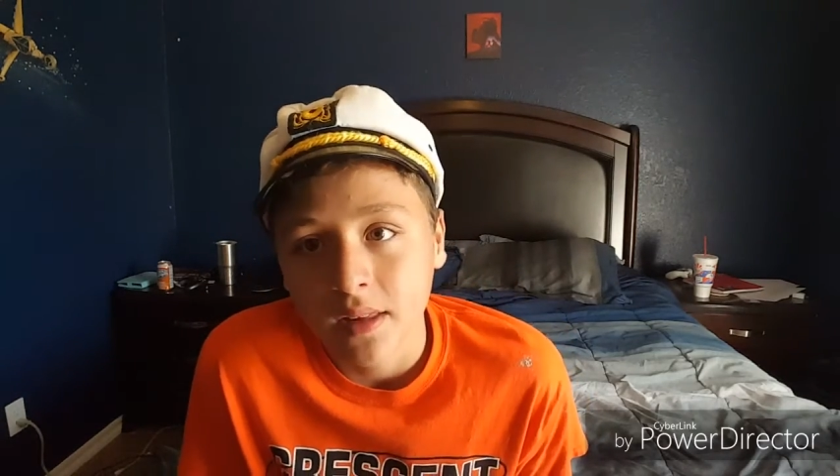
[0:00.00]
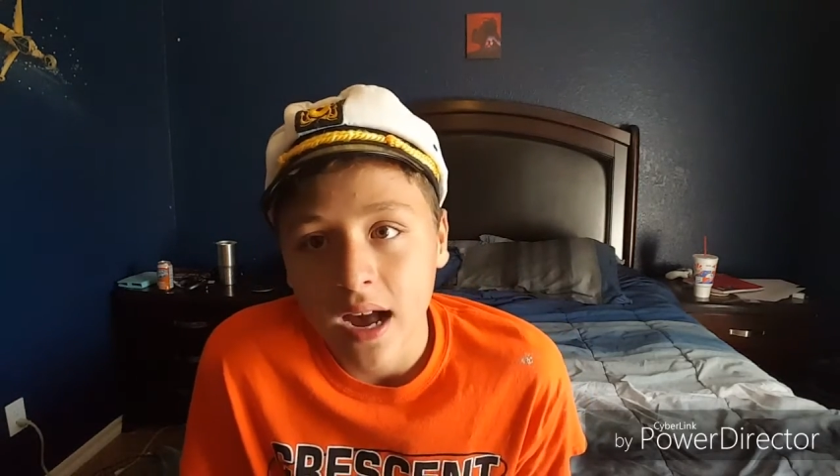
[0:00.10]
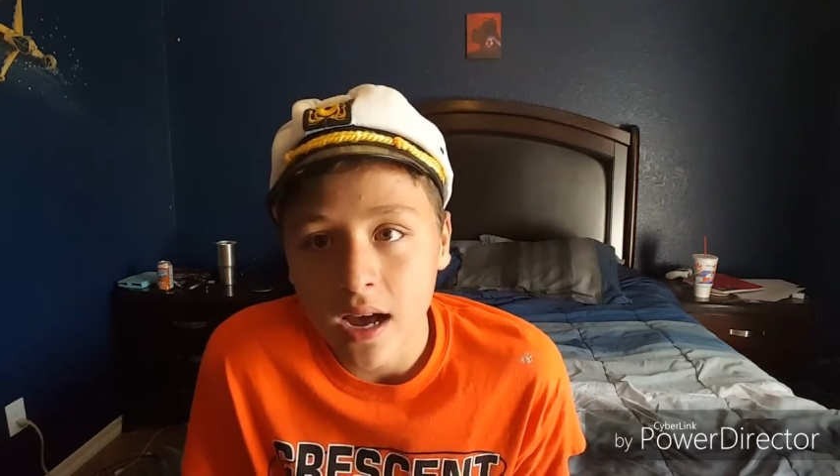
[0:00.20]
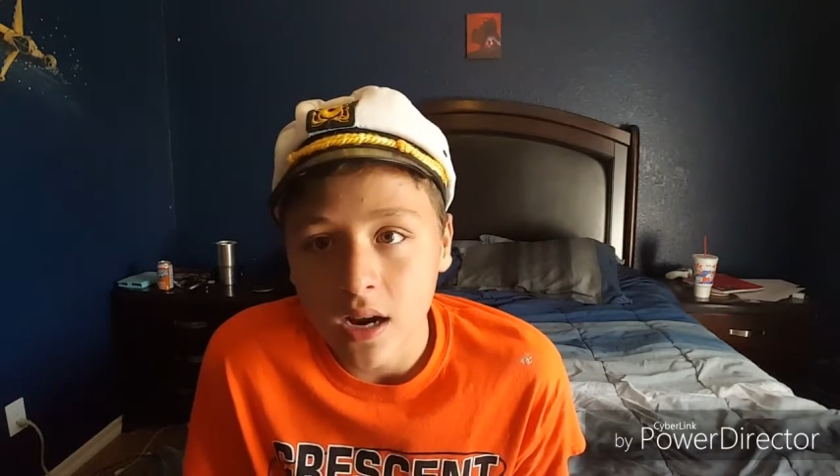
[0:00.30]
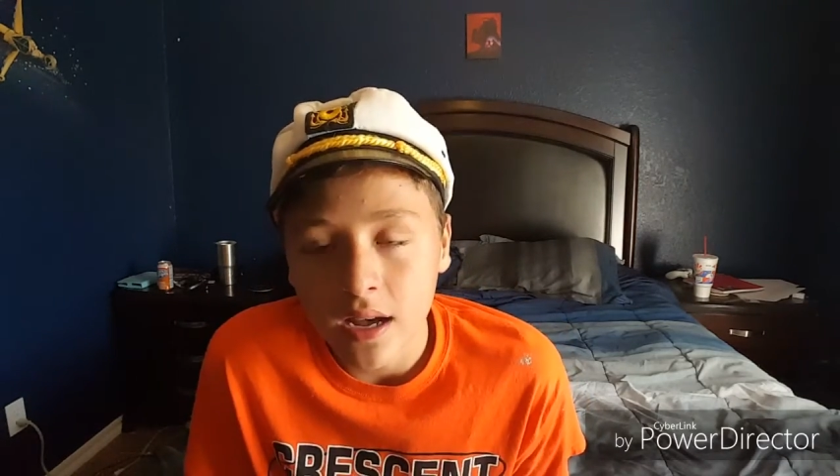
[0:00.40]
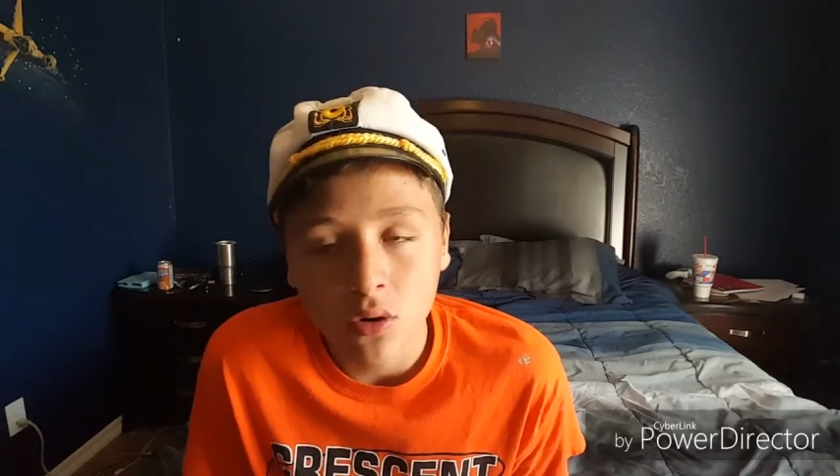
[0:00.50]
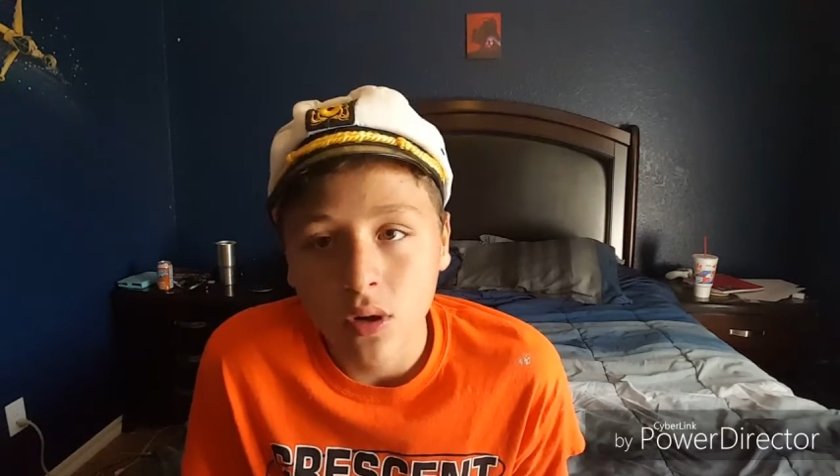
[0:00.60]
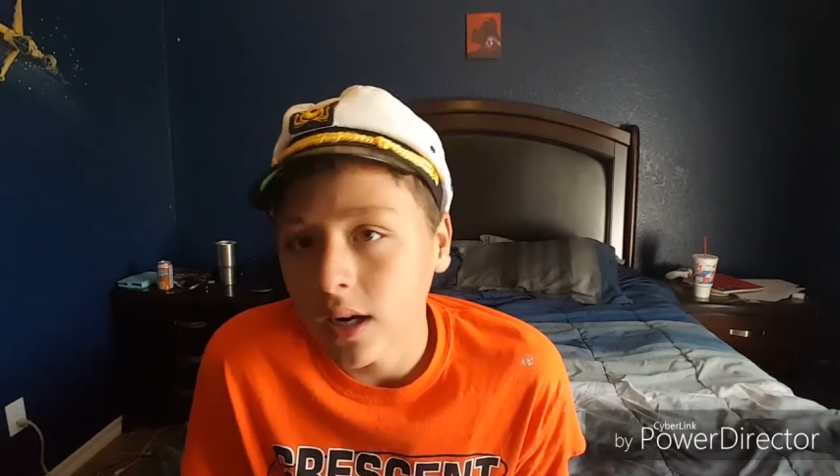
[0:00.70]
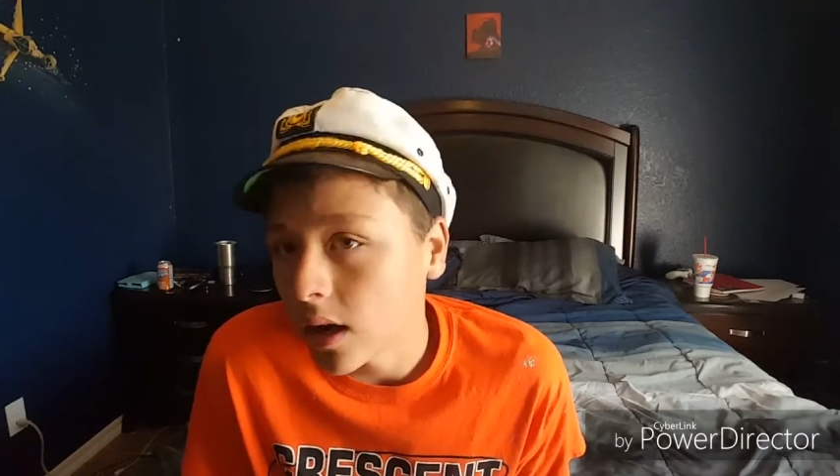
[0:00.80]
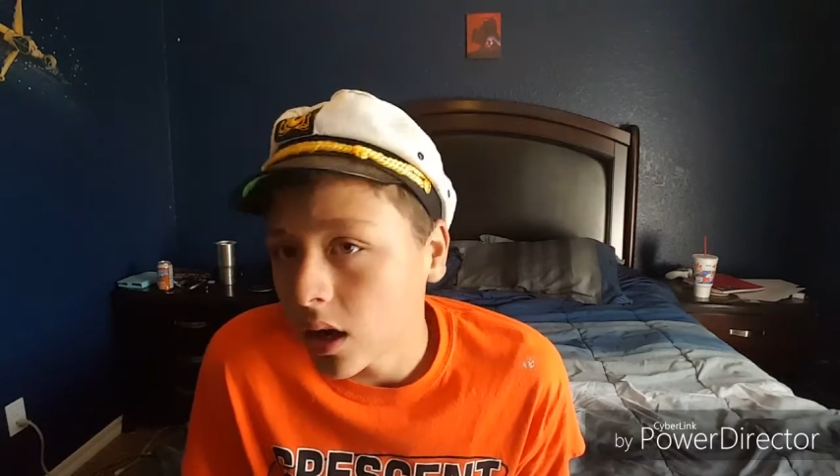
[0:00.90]
I don't
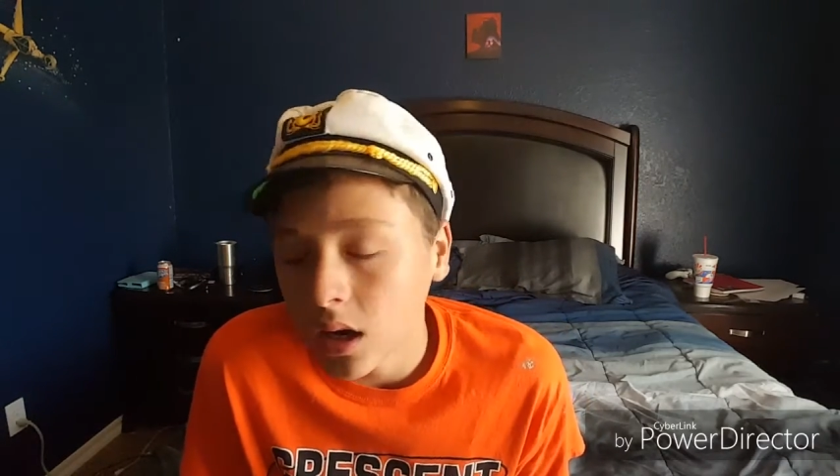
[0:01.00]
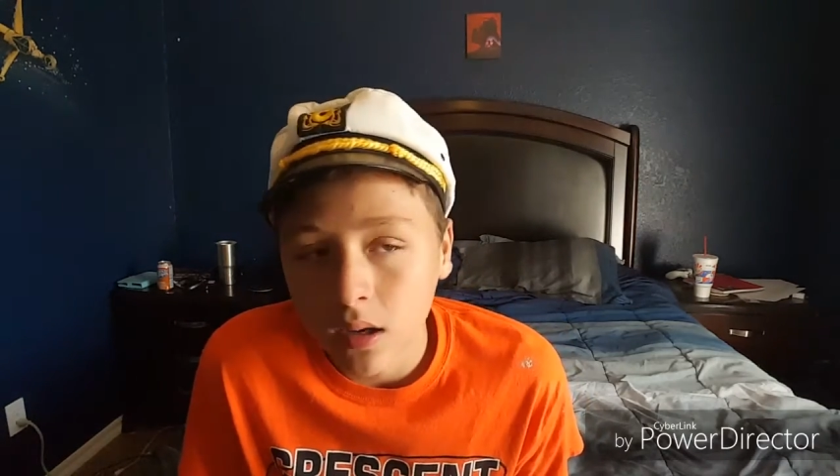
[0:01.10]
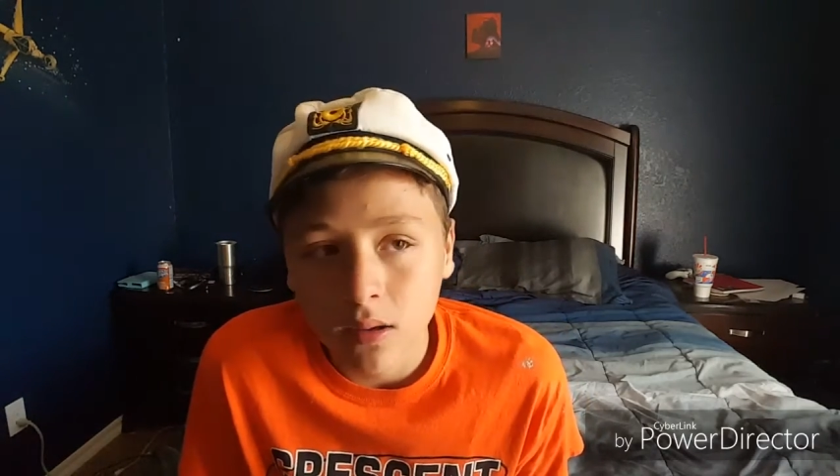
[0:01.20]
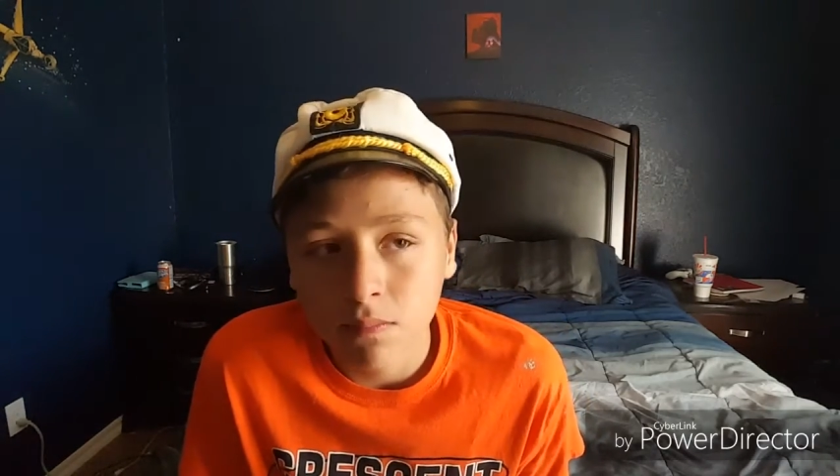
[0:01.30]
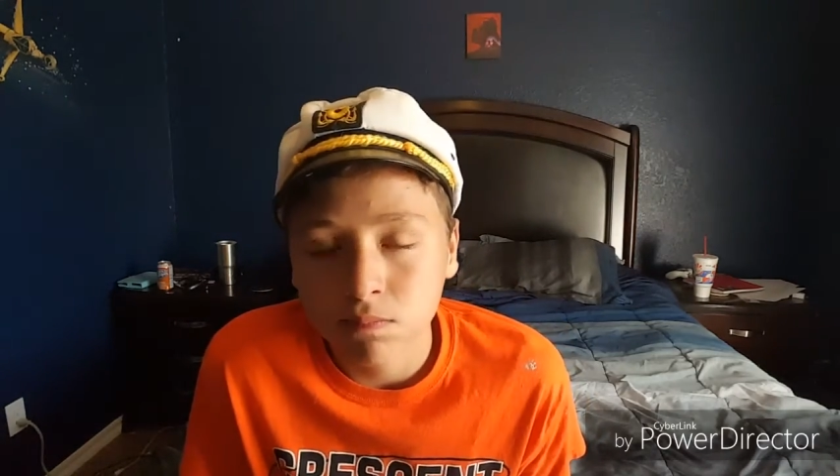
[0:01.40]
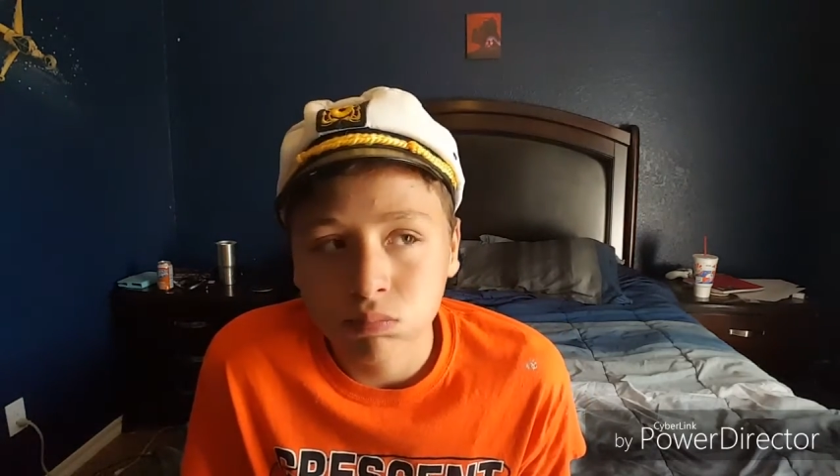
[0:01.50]
want a